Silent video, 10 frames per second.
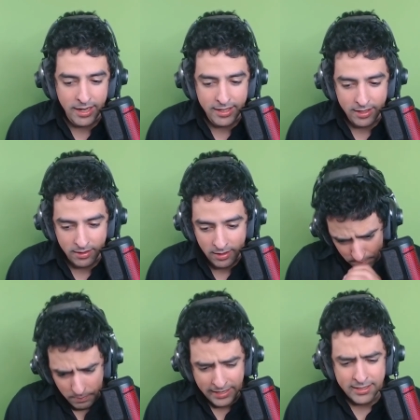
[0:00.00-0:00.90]
I need to
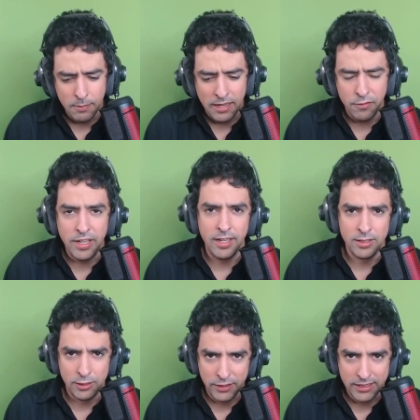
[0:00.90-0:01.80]
make as many
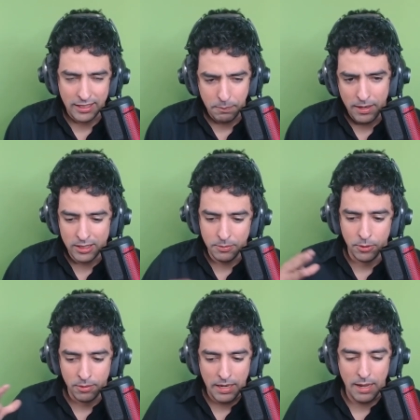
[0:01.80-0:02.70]
videos as physically
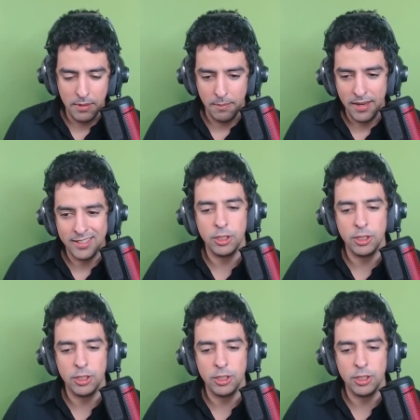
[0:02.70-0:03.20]
possible and blah, blah, blah.